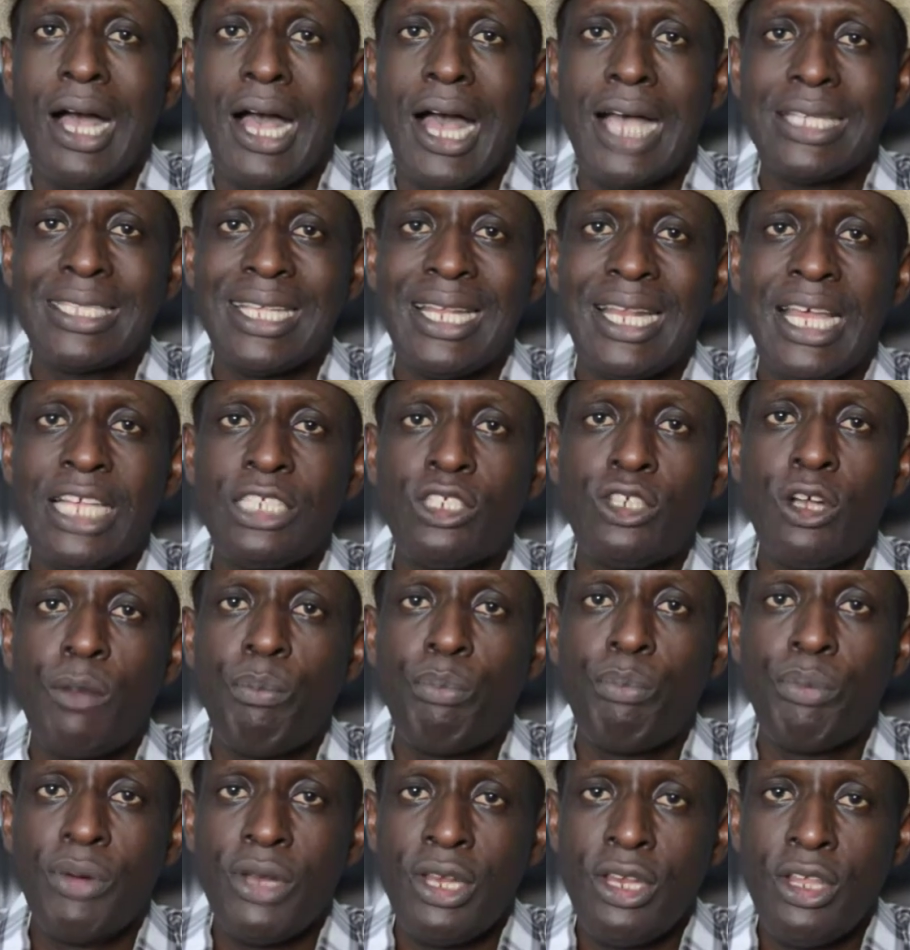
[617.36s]
as an
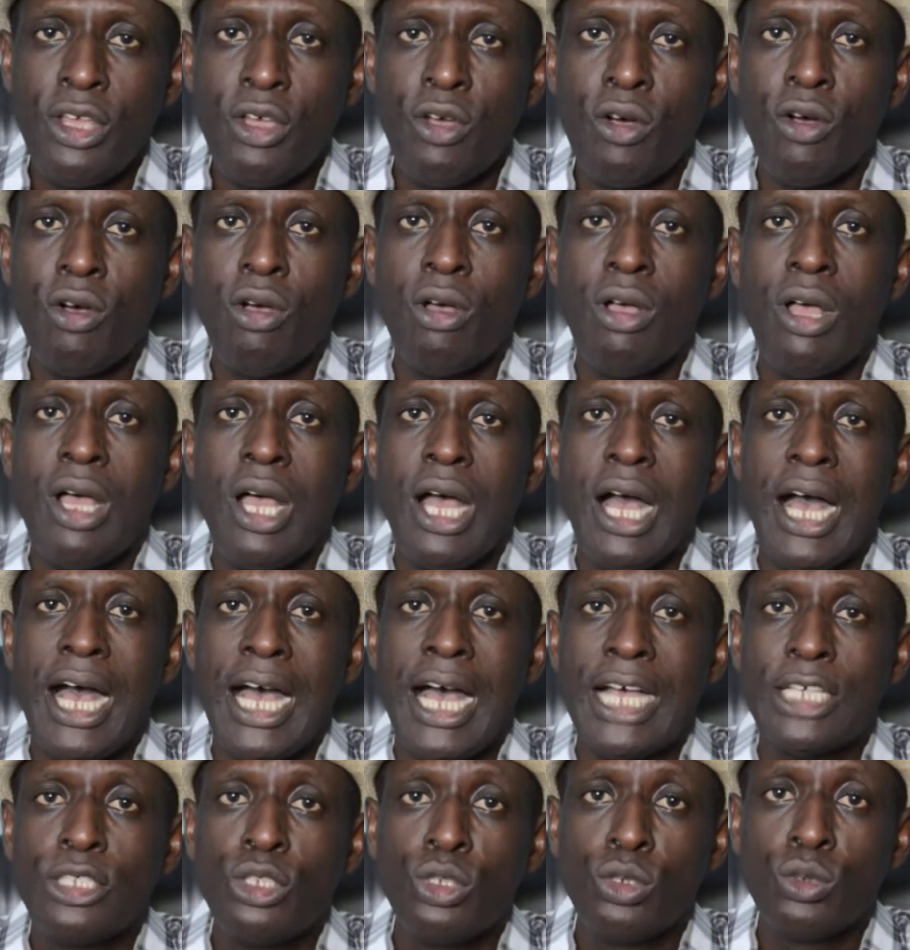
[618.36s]
entrepreneur,
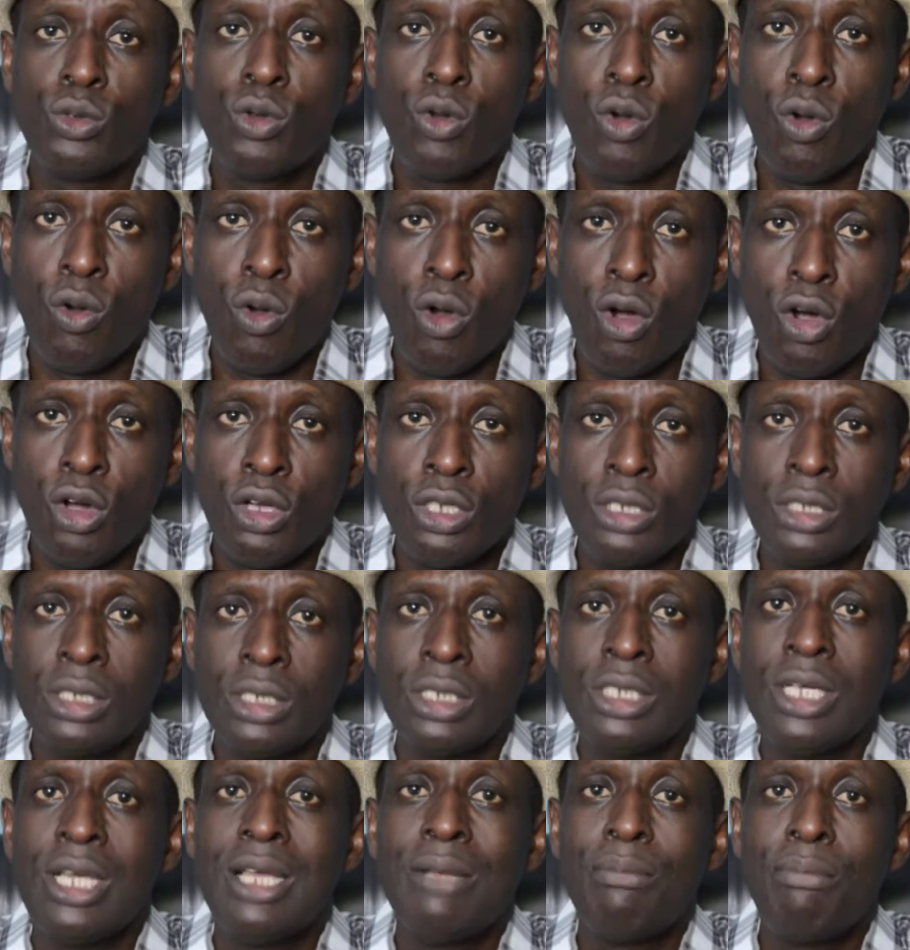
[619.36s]
as you go
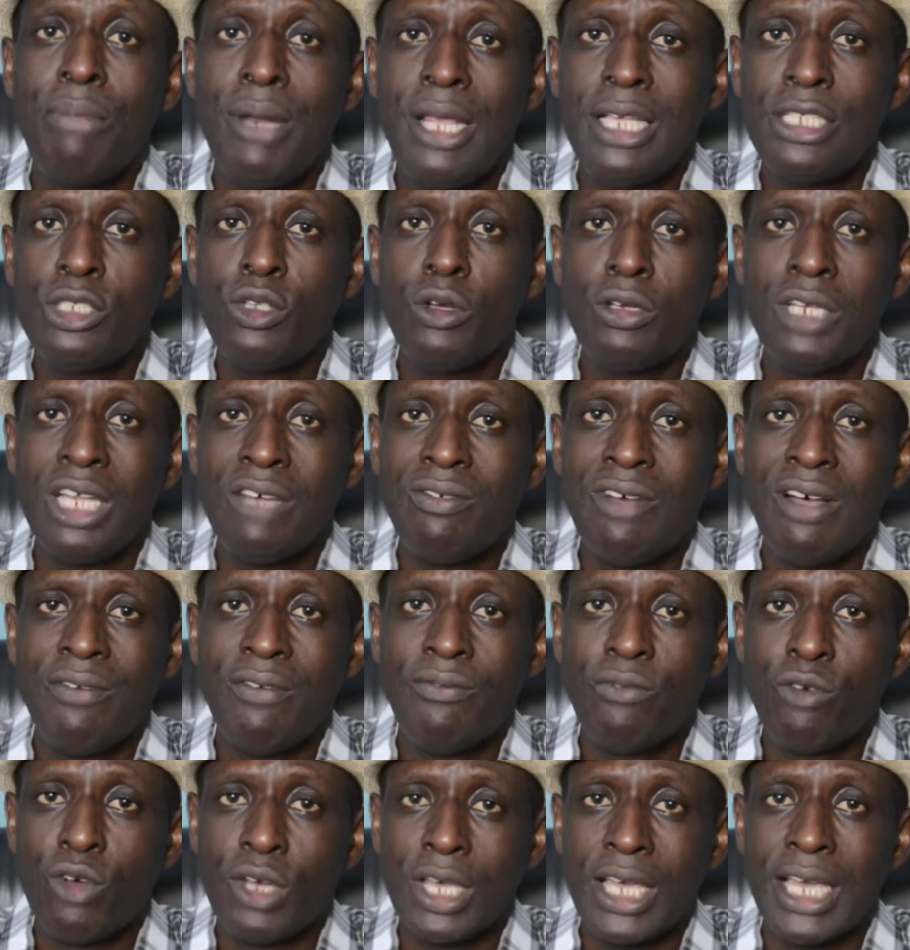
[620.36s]
on, please don't ever
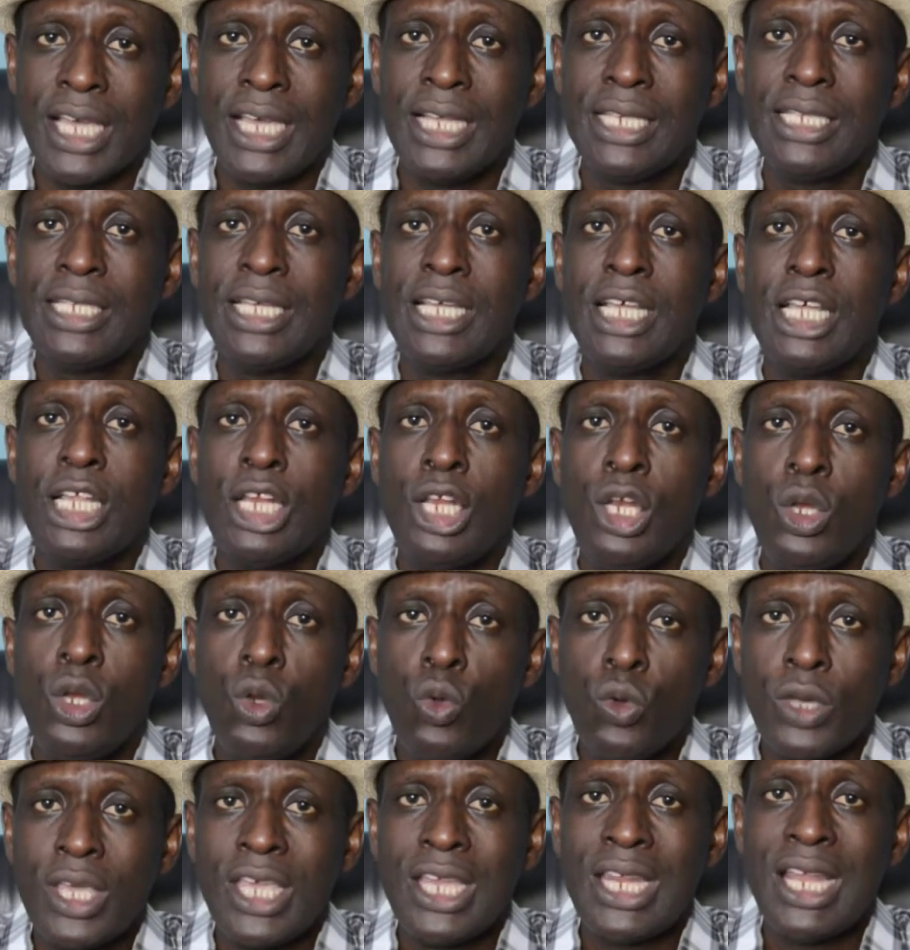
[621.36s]
forget
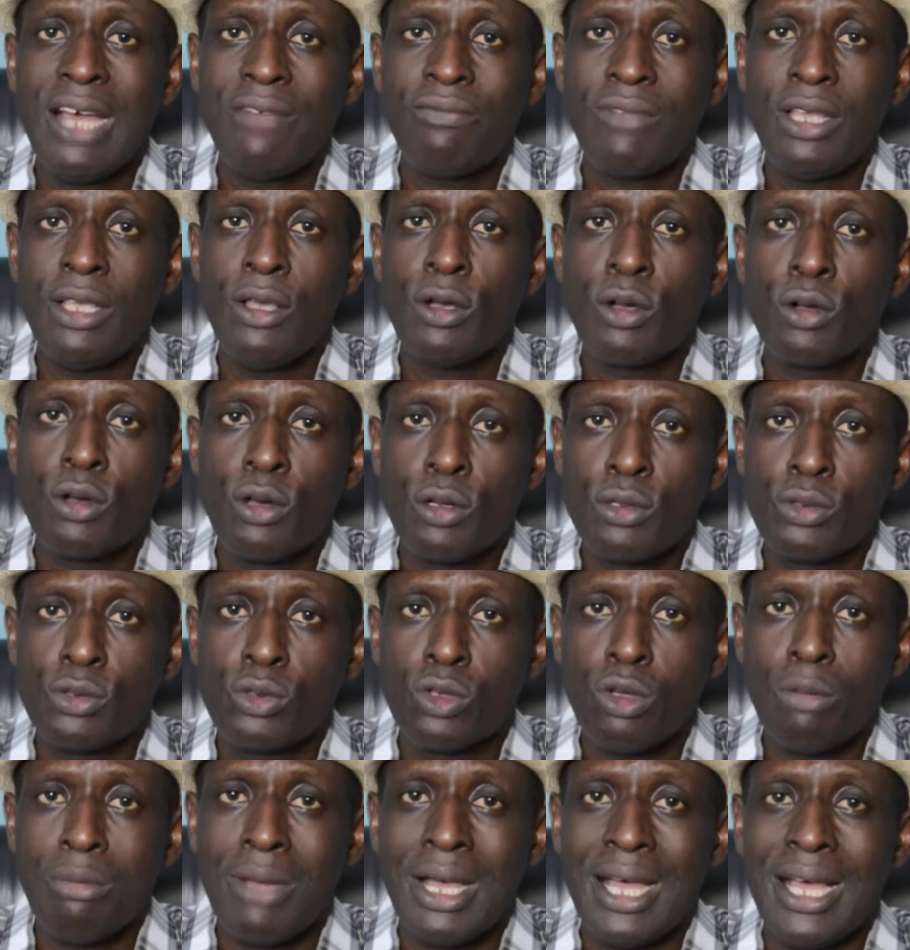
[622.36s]
looking after your
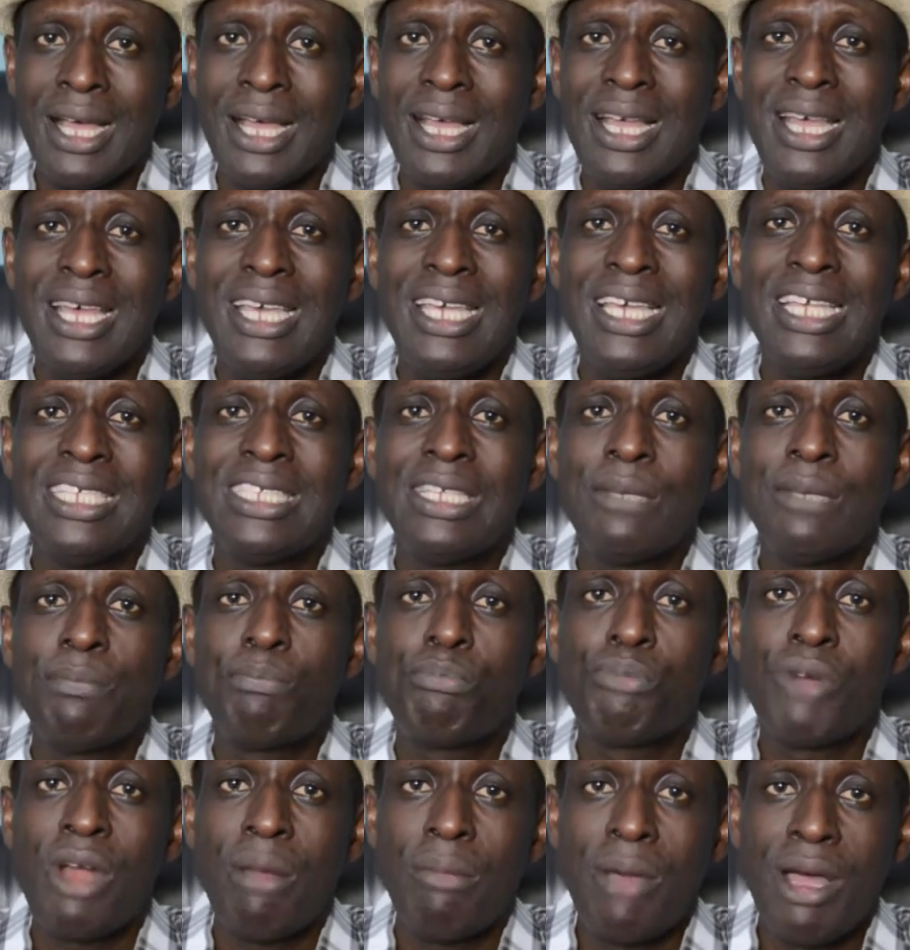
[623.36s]
customer is a
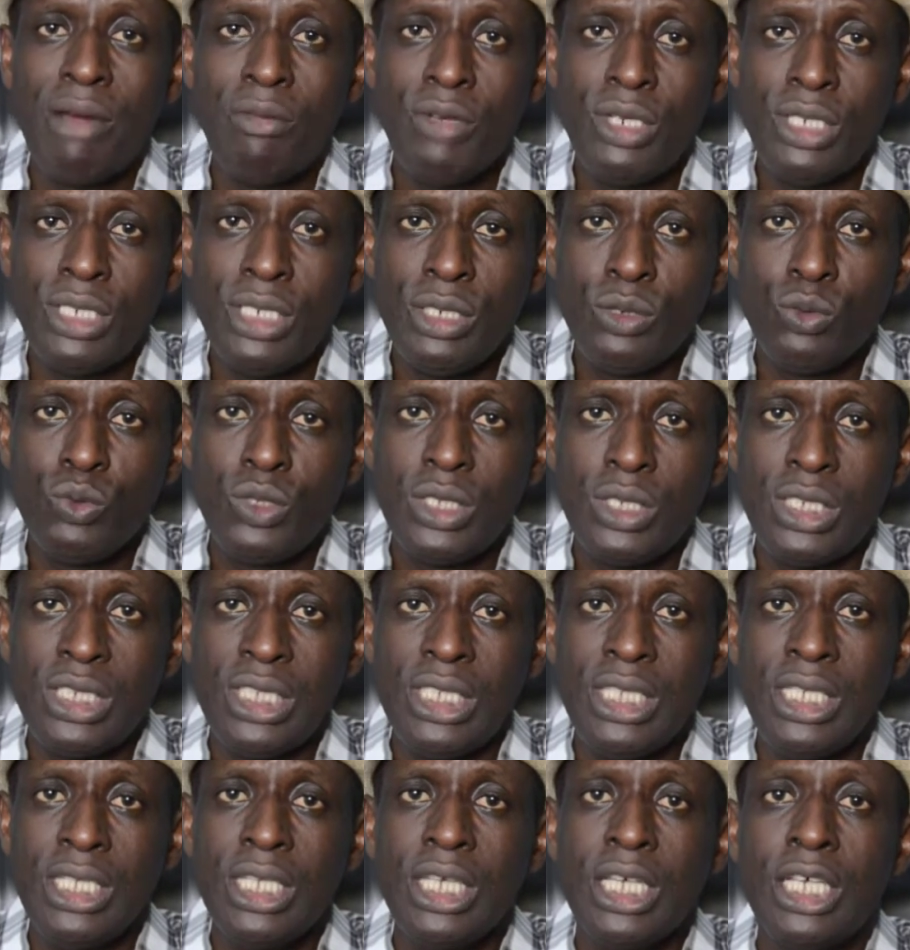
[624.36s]
primary
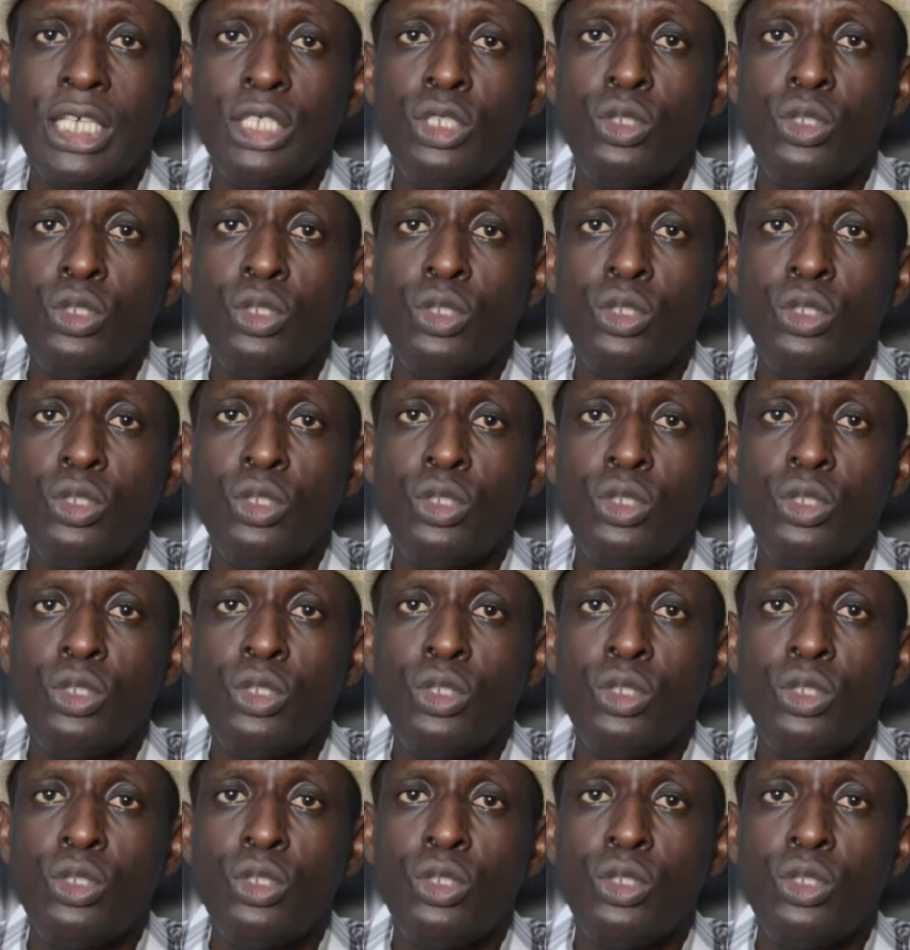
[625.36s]
duty.